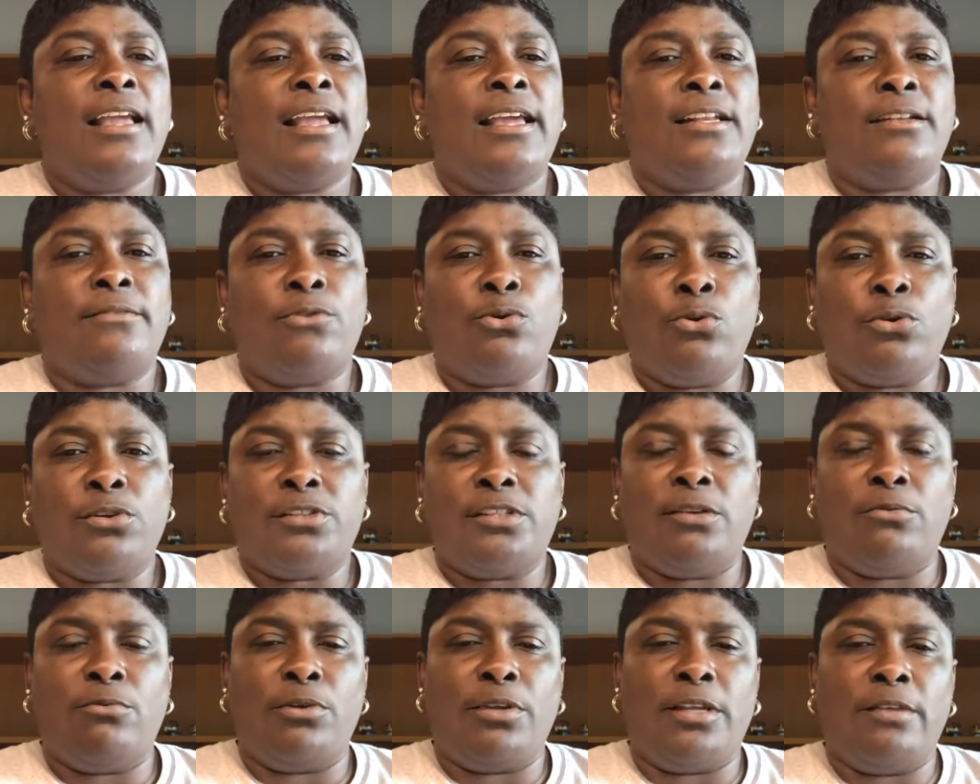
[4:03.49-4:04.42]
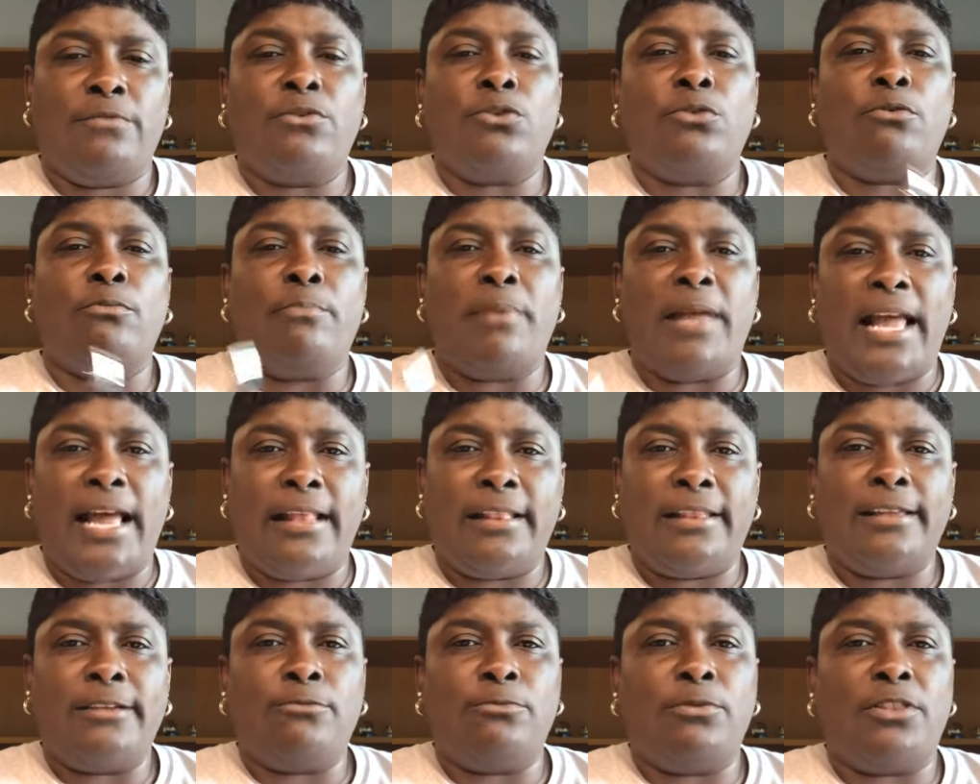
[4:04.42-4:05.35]
And of course, they will give you a
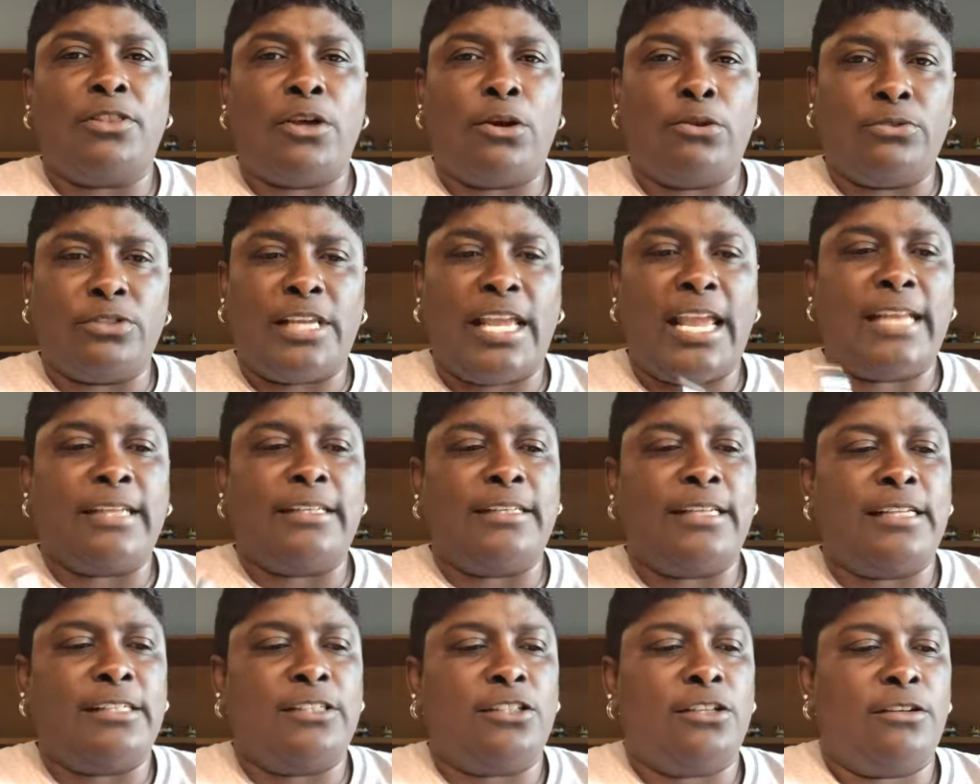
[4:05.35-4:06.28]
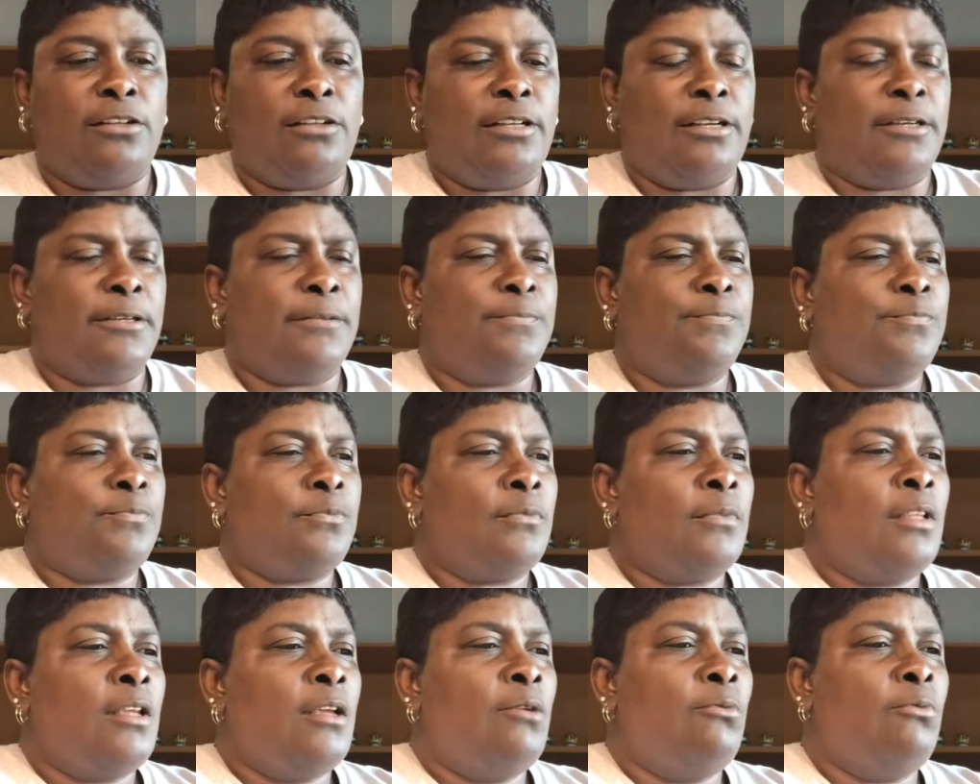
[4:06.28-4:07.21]
ballot with those candidates on there.
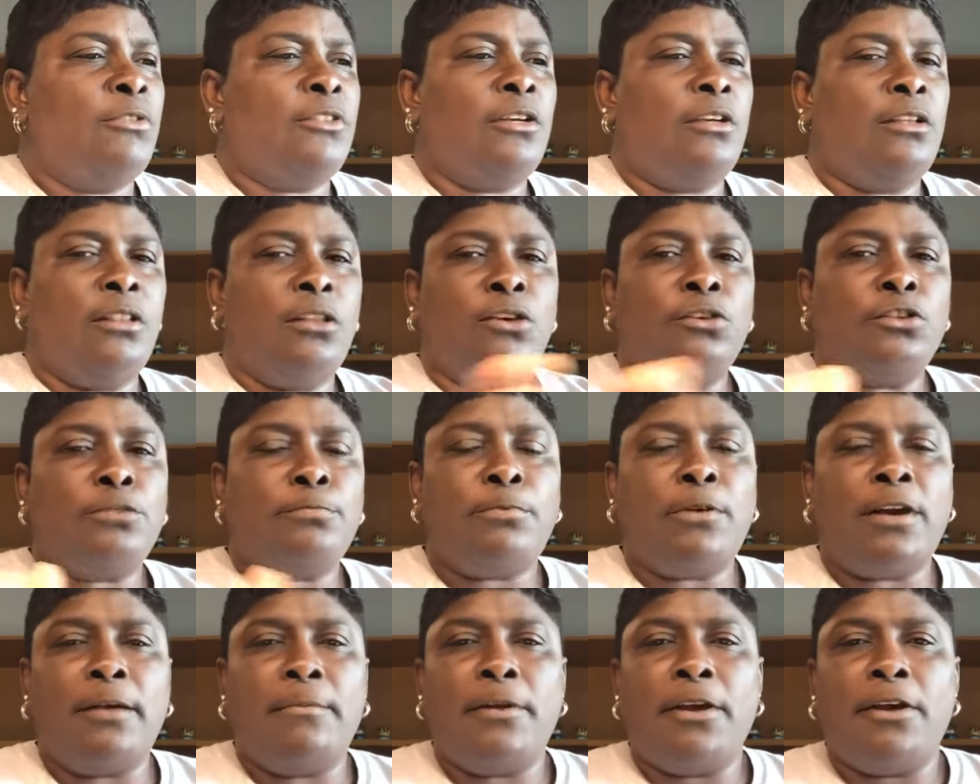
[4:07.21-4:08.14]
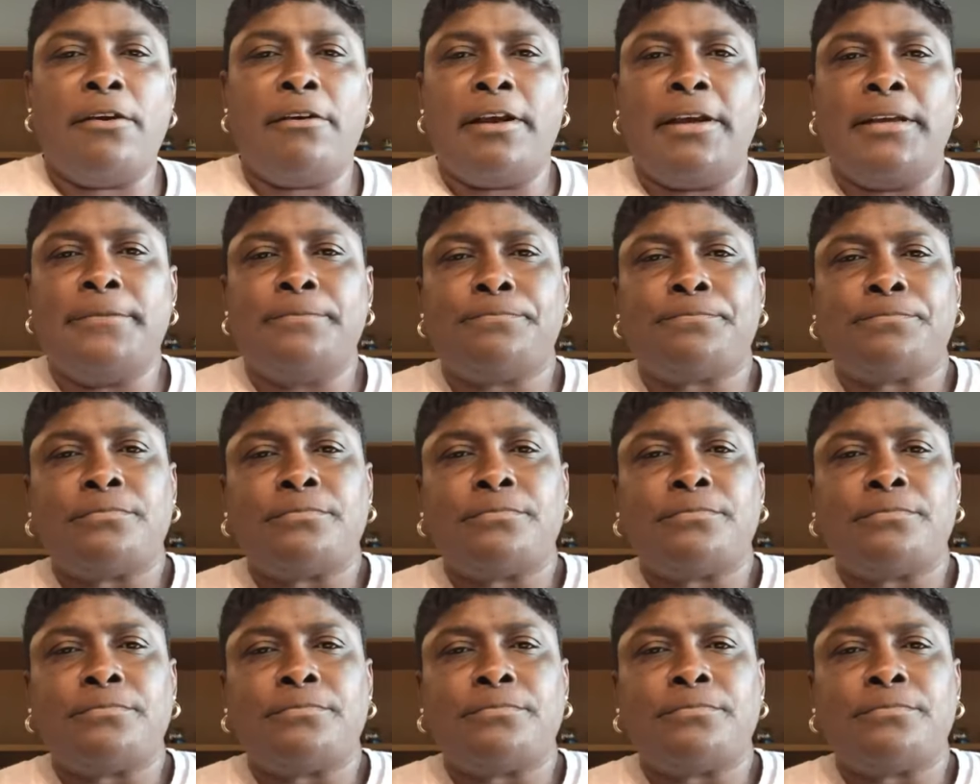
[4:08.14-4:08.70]
With the closed primary,